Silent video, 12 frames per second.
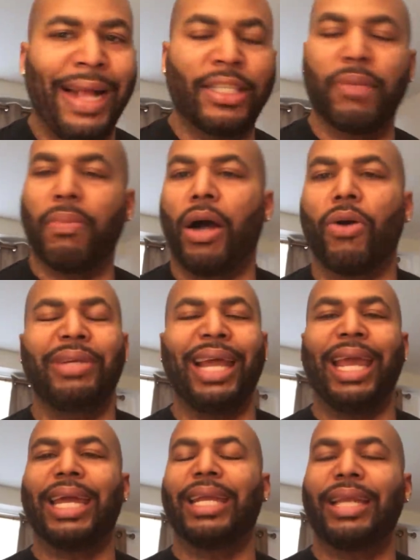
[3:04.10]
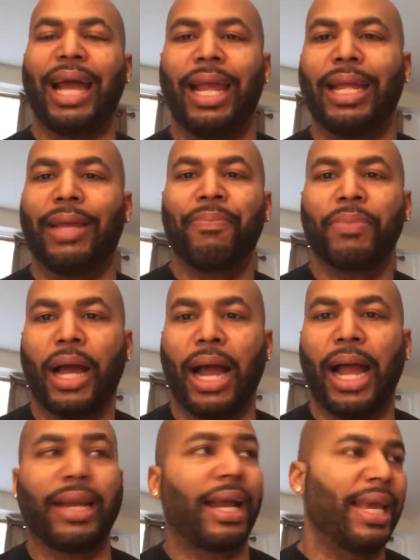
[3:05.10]
basketball day and night. All
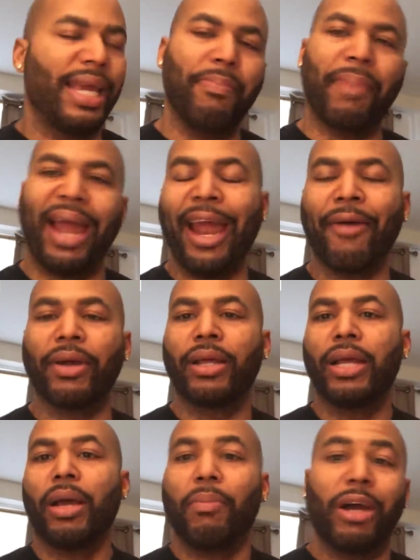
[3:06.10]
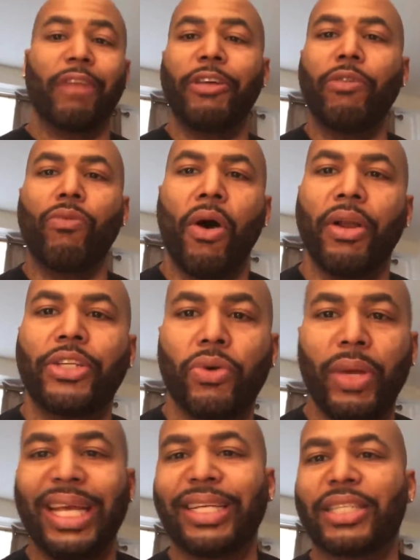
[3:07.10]
right, now he married, but if he wanted
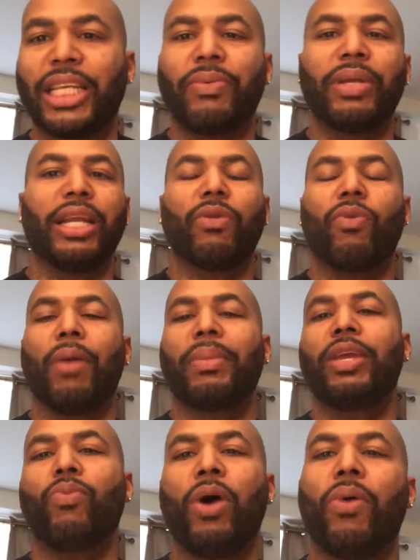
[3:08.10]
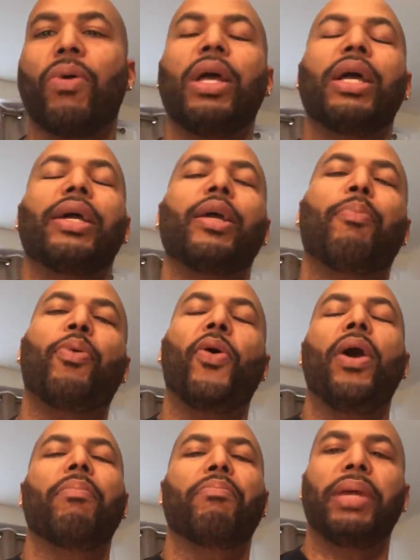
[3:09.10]
to, he could sleep with any woman he want. The
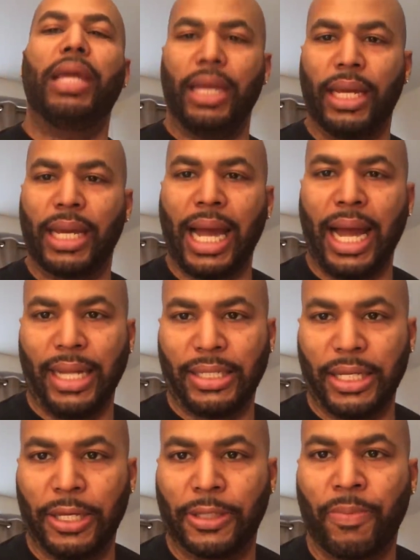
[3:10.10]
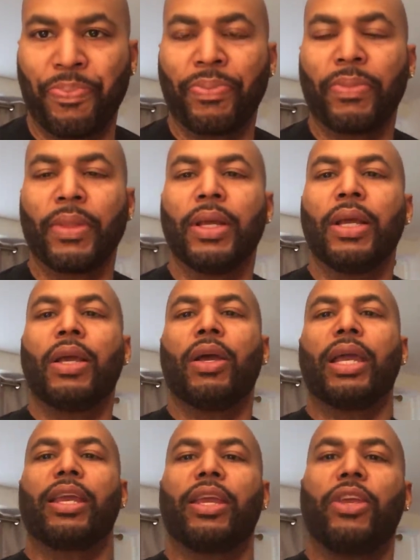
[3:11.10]
point being, guys, is
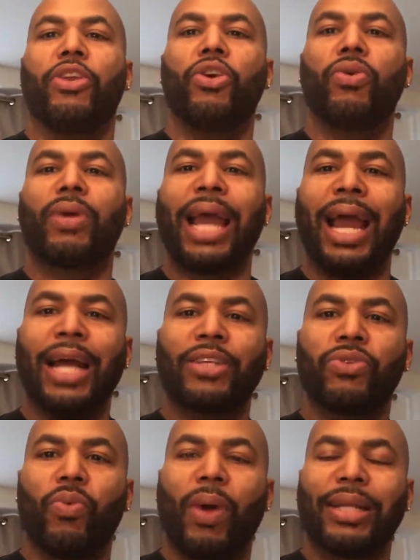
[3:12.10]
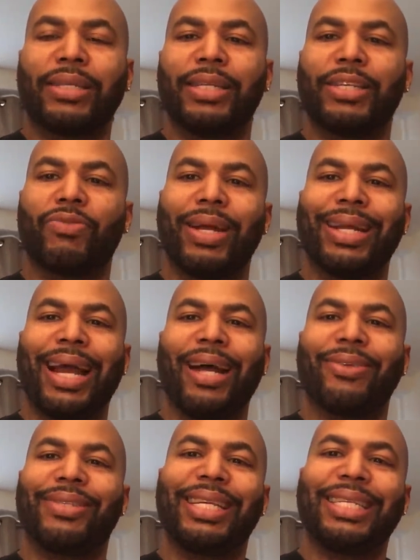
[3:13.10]
you guys who are watching this right
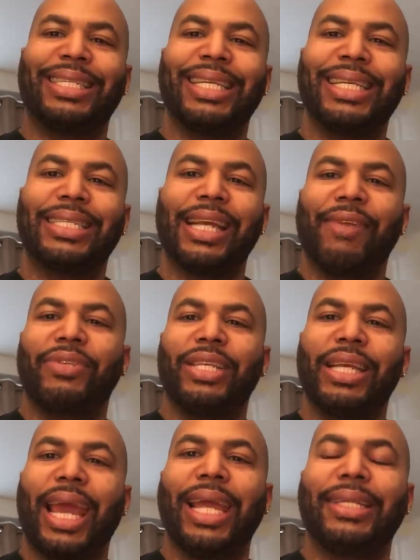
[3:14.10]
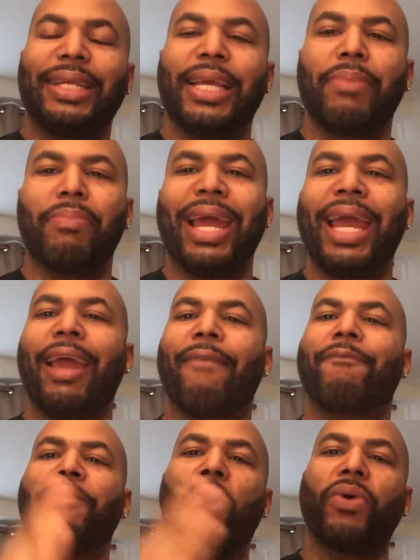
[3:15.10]
now, 16, 17, 18,
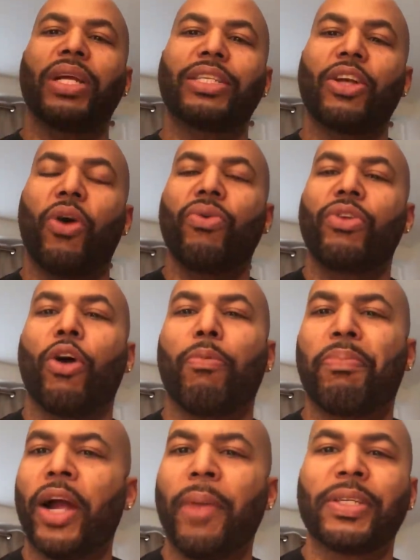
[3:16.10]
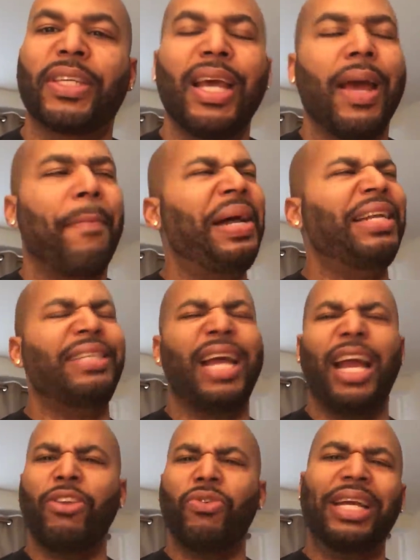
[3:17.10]
man, focus on your purpose. By the
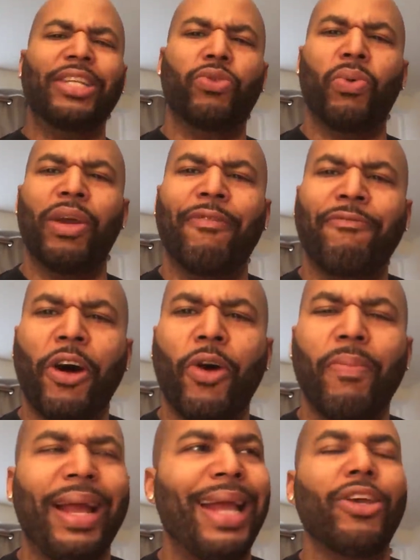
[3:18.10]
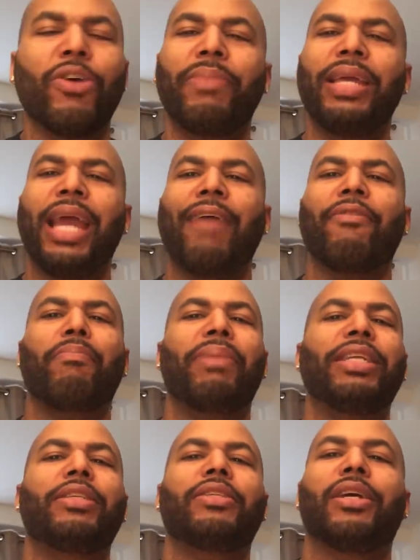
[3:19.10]
time you get 24, man, you'll be having
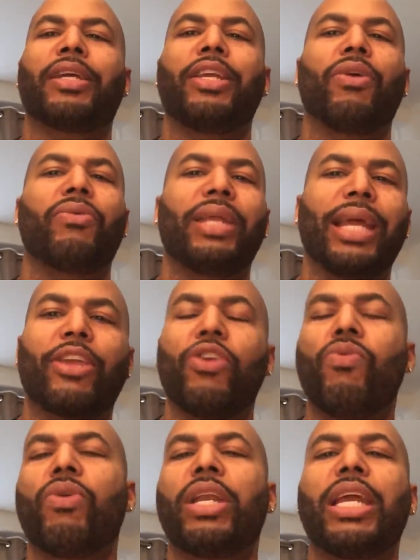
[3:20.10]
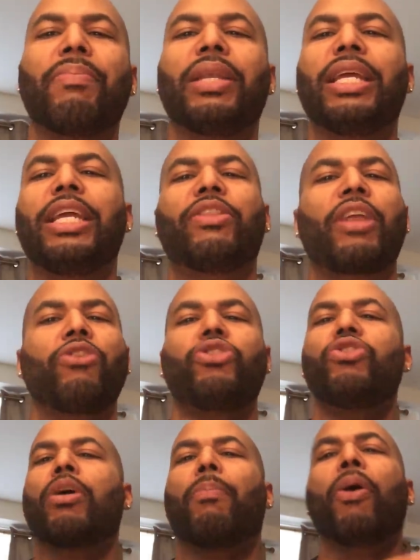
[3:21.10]
bitches sucking your dick you wouldn't even believe thought
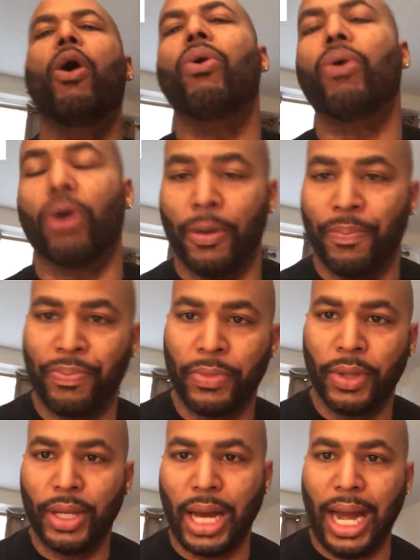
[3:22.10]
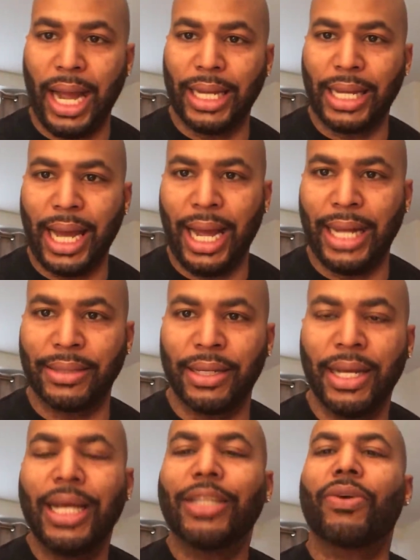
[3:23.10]
you could pull. All right, guys.
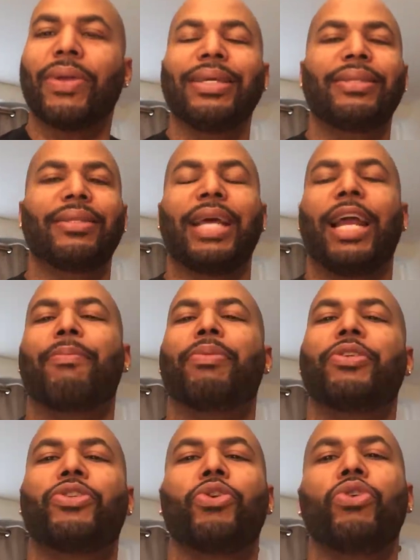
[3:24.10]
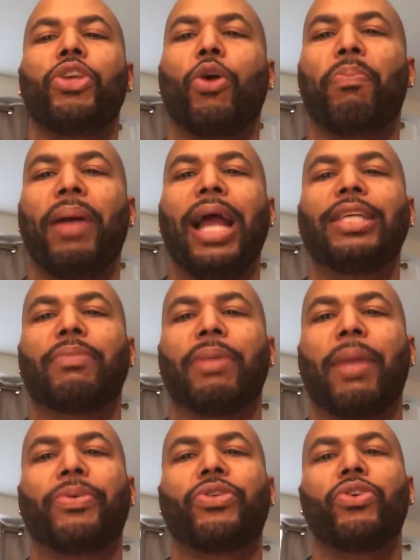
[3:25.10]
So that's the thing. Pursue your passion,
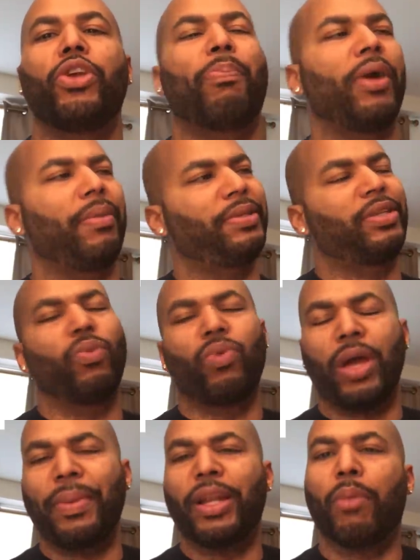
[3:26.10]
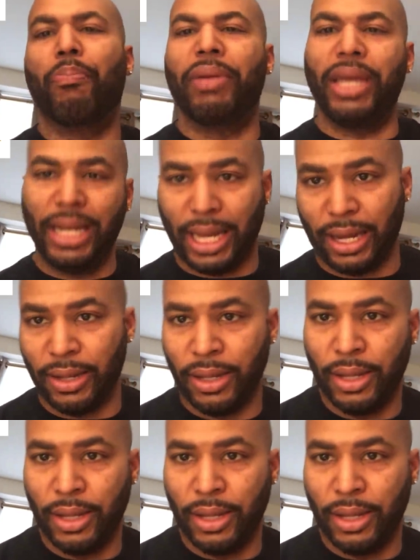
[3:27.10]
man. Pursue your purpose. The women will be there.